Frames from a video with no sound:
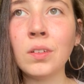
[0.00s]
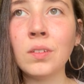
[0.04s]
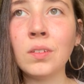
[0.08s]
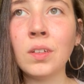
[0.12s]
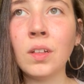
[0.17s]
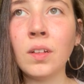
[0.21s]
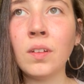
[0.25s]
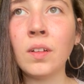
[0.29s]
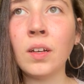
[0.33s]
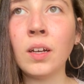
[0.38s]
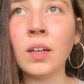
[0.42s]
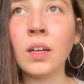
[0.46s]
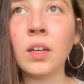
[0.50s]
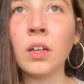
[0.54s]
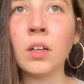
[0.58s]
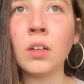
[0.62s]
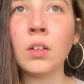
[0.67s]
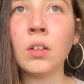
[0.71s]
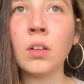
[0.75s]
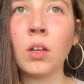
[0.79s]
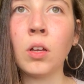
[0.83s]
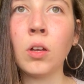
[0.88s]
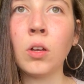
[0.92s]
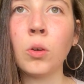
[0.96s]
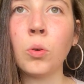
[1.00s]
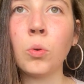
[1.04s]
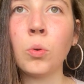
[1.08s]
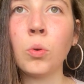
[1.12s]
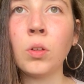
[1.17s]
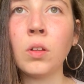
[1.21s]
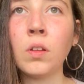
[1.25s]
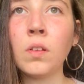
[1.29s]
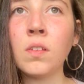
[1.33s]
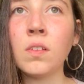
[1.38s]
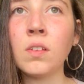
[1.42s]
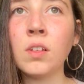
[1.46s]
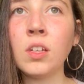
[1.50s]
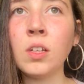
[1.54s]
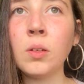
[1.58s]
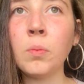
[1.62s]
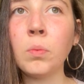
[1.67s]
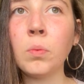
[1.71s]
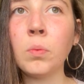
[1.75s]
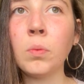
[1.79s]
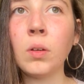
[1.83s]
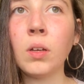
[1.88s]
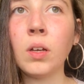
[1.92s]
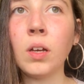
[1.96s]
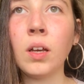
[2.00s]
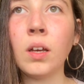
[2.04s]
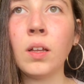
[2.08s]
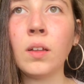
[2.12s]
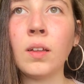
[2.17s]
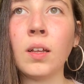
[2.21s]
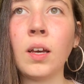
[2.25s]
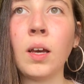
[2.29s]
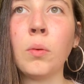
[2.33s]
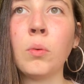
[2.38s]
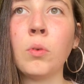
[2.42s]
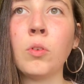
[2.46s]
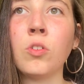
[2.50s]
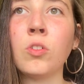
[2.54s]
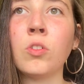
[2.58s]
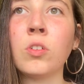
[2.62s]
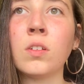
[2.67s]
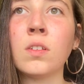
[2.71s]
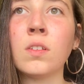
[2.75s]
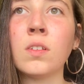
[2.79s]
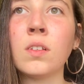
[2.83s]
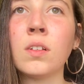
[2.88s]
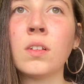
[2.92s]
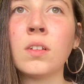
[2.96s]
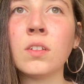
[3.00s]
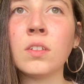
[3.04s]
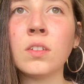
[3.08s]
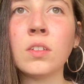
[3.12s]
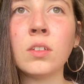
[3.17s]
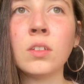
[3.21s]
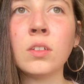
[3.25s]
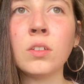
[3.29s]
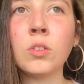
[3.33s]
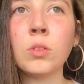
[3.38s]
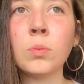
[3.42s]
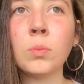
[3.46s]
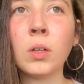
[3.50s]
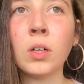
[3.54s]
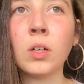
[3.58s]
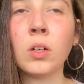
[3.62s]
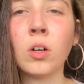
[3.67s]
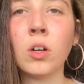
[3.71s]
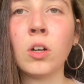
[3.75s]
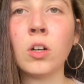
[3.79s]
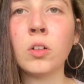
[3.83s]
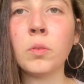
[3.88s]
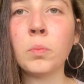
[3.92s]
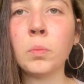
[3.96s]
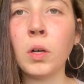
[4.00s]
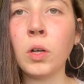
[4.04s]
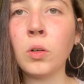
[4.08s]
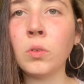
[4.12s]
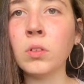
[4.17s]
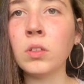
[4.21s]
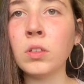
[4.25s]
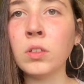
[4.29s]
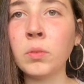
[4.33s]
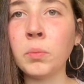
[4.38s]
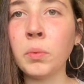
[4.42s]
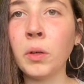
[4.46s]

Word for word: that I couldn't sleep and I was just listening to my heart pounding,